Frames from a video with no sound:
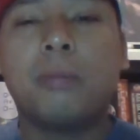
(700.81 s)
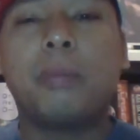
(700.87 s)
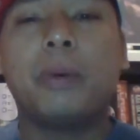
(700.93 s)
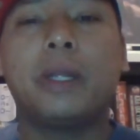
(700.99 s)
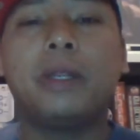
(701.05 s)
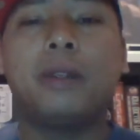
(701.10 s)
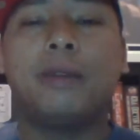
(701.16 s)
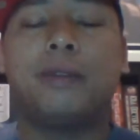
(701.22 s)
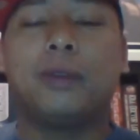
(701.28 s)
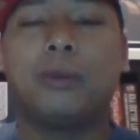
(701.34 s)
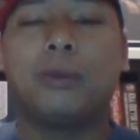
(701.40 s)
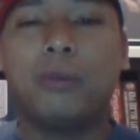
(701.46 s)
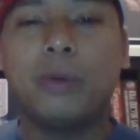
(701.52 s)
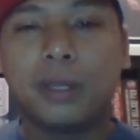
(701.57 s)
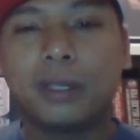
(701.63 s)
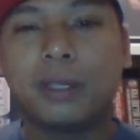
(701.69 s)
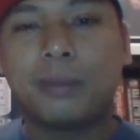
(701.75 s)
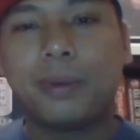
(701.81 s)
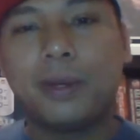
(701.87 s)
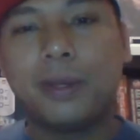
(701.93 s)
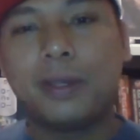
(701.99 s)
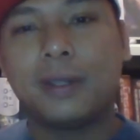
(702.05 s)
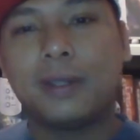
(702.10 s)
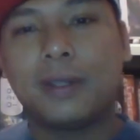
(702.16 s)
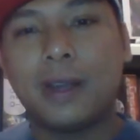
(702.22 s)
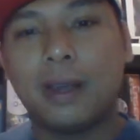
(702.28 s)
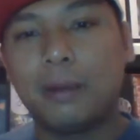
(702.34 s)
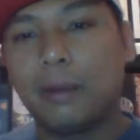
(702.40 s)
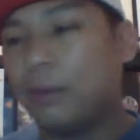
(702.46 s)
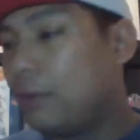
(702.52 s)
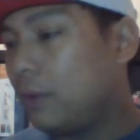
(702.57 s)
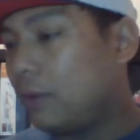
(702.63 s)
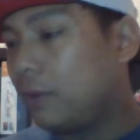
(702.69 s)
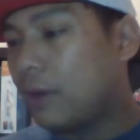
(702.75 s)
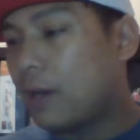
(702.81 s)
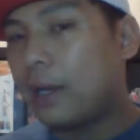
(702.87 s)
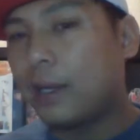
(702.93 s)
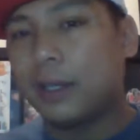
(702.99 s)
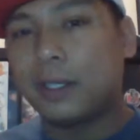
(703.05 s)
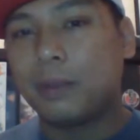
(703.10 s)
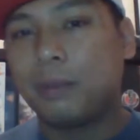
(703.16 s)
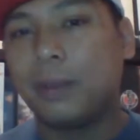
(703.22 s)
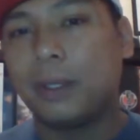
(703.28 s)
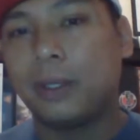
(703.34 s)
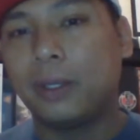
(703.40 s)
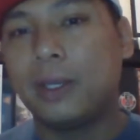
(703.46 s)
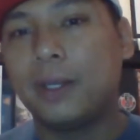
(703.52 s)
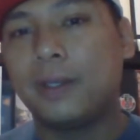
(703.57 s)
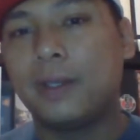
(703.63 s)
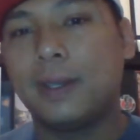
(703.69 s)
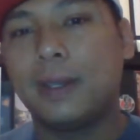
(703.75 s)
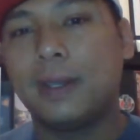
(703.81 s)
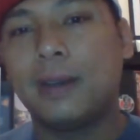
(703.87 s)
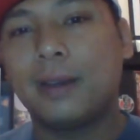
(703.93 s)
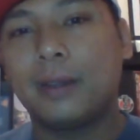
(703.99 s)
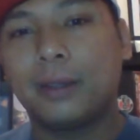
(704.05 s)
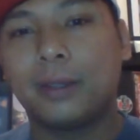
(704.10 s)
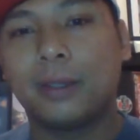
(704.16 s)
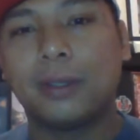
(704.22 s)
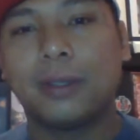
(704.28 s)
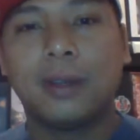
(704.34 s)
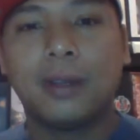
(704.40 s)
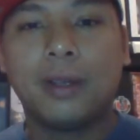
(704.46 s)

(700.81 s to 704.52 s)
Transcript: But if you're willing to put in the time, if you've got experience in other